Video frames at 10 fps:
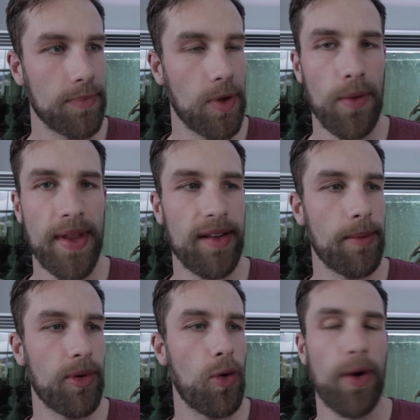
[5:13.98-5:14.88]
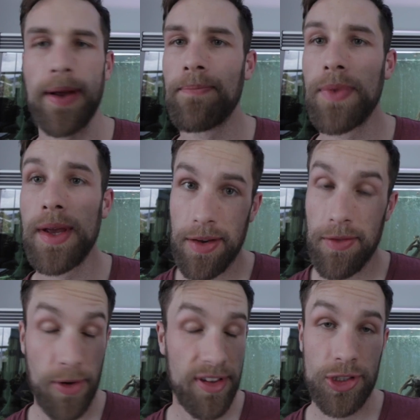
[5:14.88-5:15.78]
Cool, and that stopped recording.
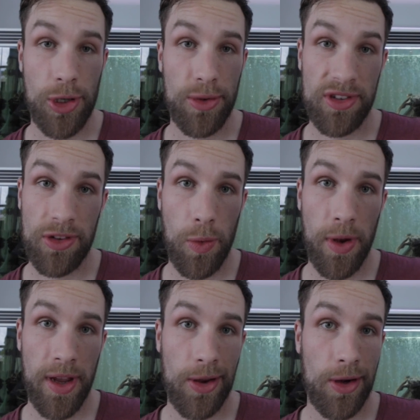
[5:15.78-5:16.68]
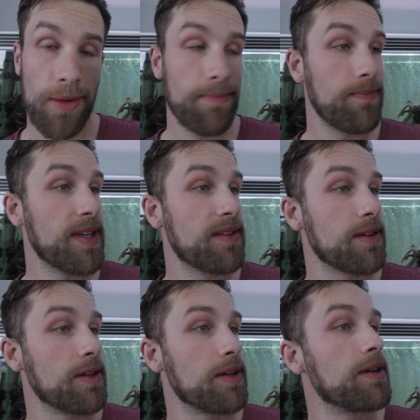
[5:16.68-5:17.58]
Voice controls are still working on it. That's
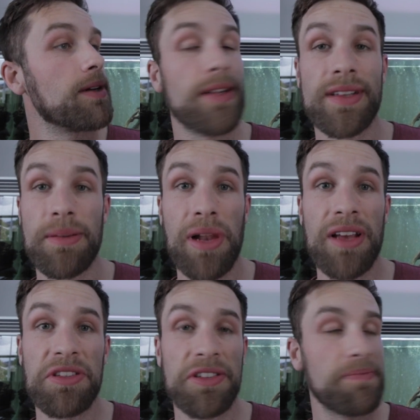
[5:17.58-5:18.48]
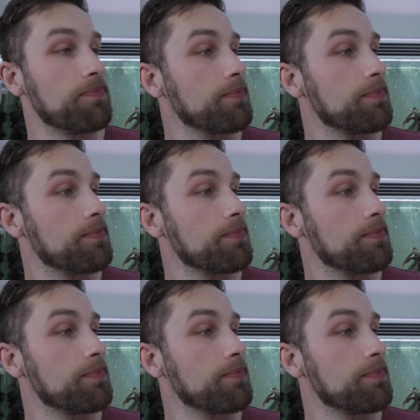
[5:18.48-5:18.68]
a plus.